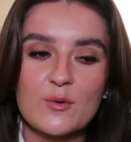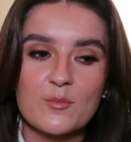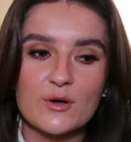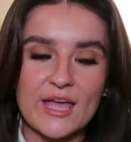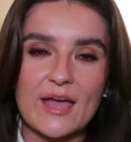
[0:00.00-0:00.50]

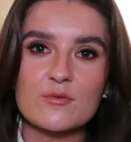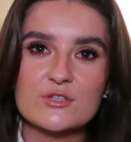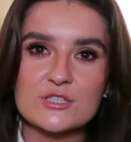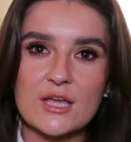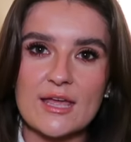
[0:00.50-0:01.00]
but yeah, it
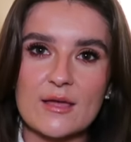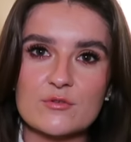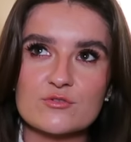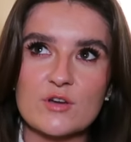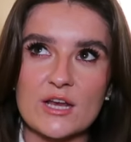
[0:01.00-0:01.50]

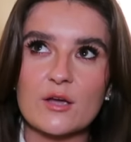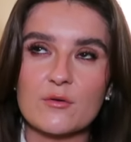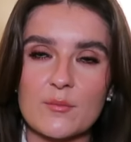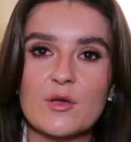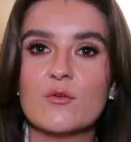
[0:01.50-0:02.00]
was really going
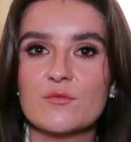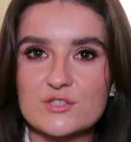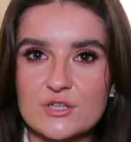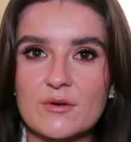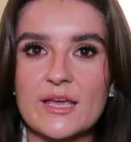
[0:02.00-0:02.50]
out of my
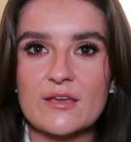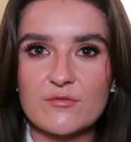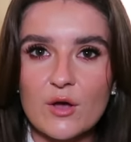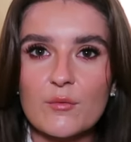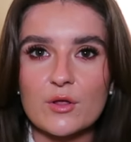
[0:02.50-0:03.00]
comfort zone, like
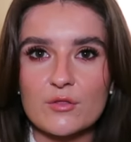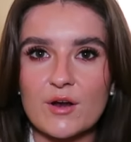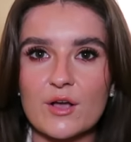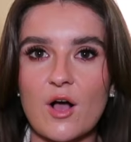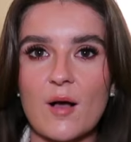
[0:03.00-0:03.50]
even going on the
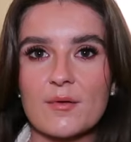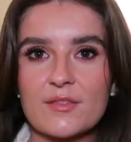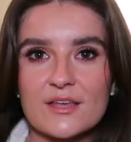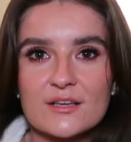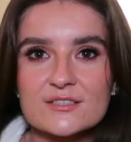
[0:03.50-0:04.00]
red carpet
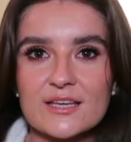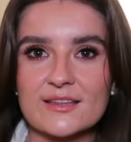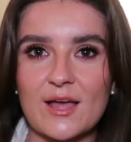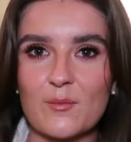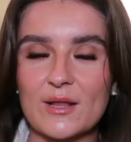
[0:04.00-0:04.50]
and things
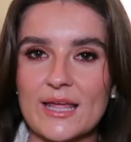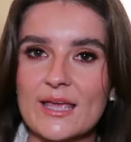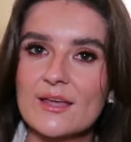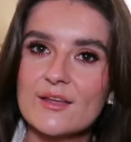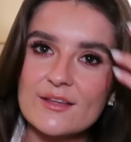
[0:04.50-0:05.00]
like that with like
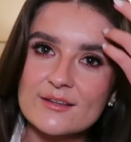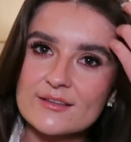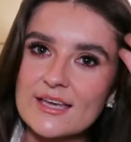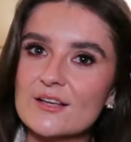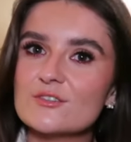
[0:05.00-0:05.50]

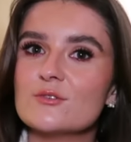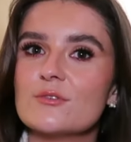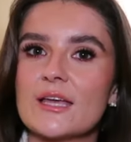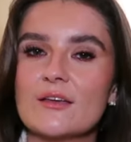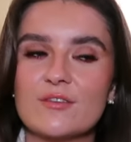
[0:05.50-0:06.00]
girls who
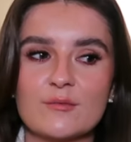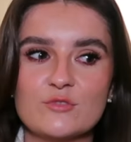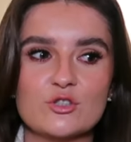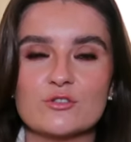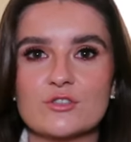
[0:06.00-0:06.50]
like flipping
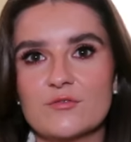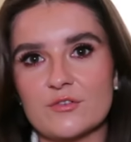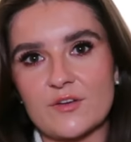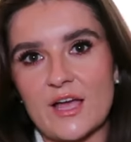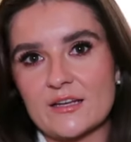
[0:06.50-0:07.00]
George off
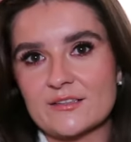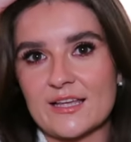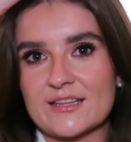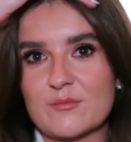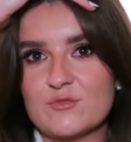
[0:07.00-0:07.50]
Love Island,
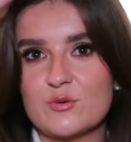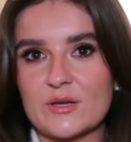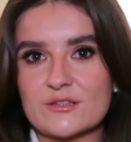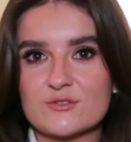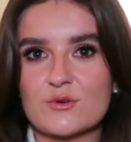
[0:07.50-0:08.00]
like them
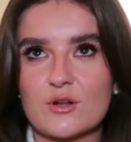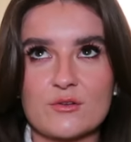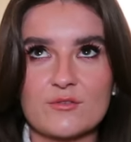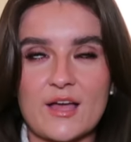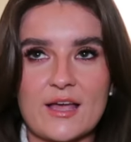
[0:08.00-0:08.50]
twins were on
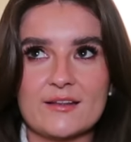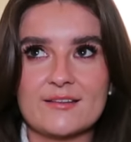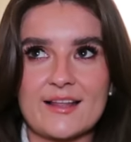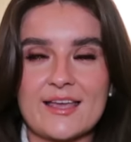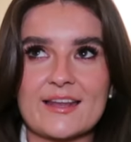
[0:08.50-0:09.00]
Love
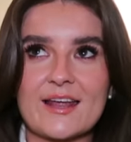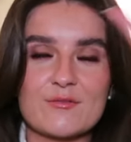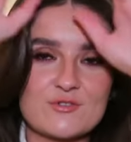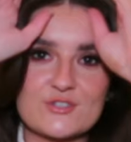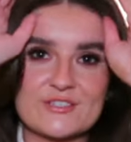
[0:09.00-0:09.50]
Island, like, and I
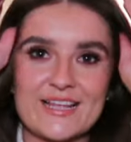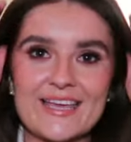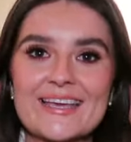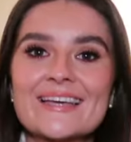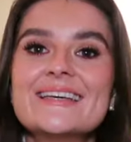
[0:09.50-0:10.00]
was just
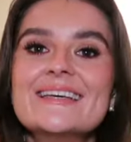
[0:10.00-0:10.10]
like,